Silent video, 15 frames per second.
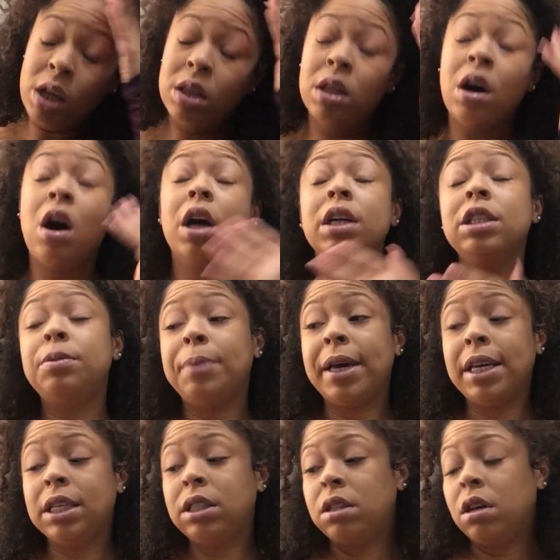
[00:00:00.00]
the heart
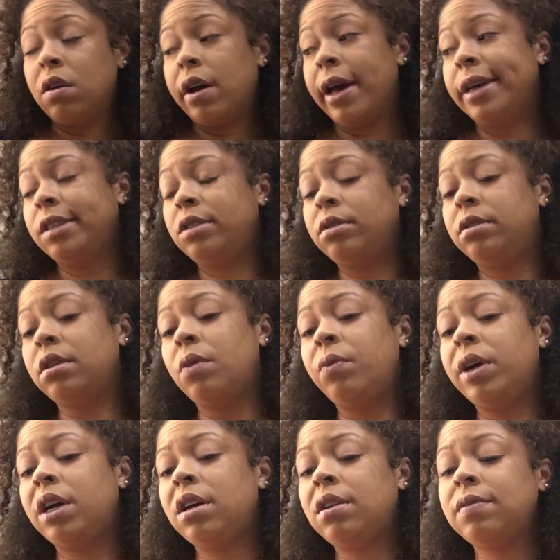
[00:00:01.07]
space. Okay, so
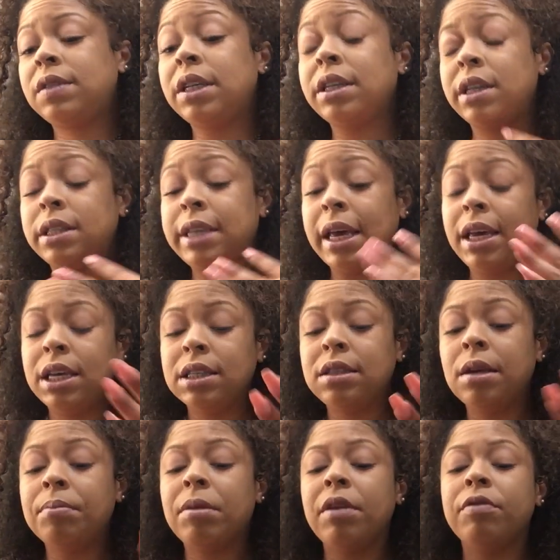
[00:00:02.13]
someone could have taken
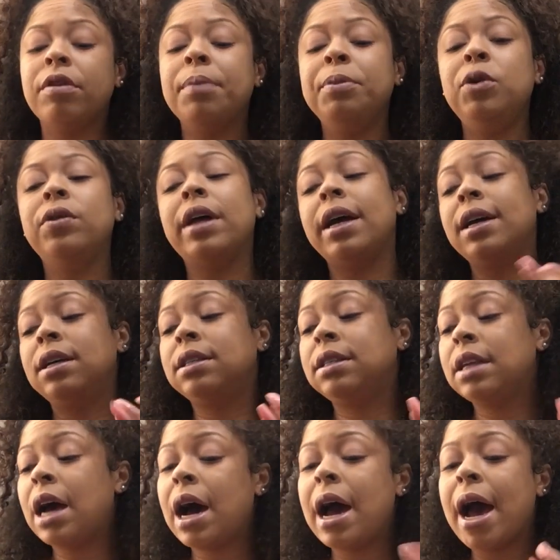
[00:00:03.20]
something from you that is
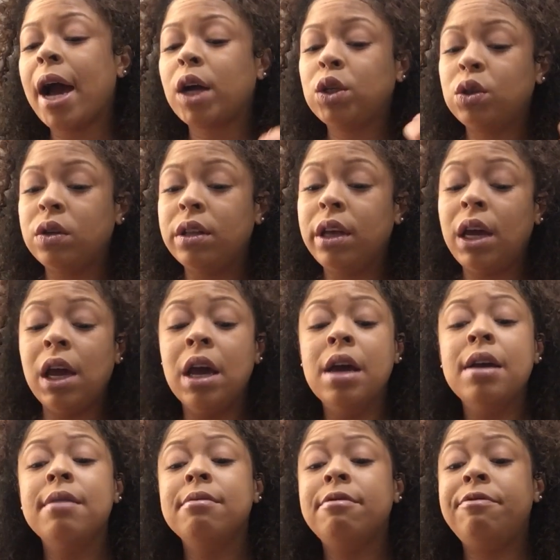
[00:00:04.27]
not actually
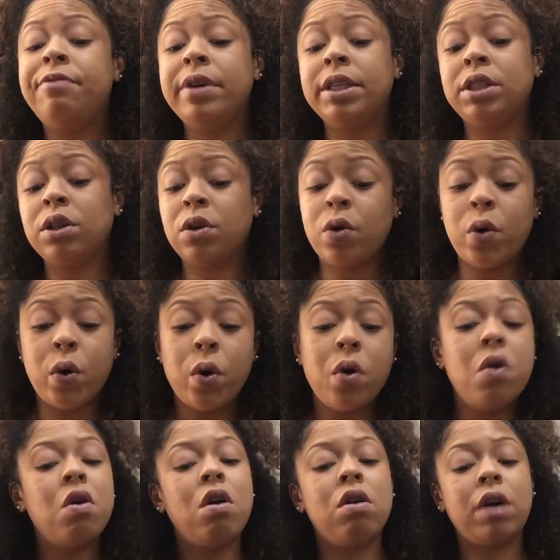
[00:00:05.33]
physical.
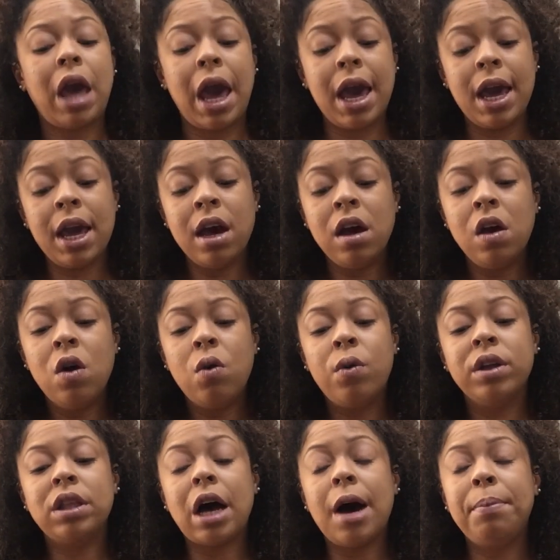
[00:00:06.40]
Okay,
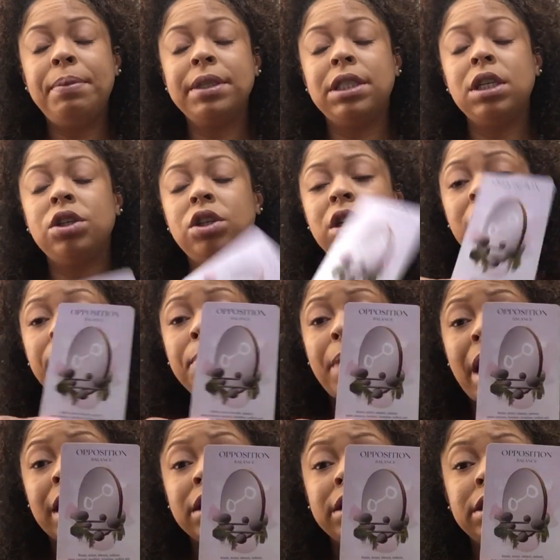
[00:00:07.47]
with opposition and
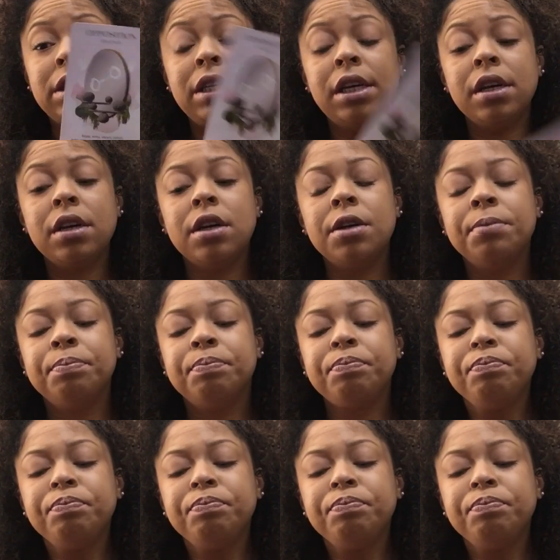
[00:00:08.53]
balance here,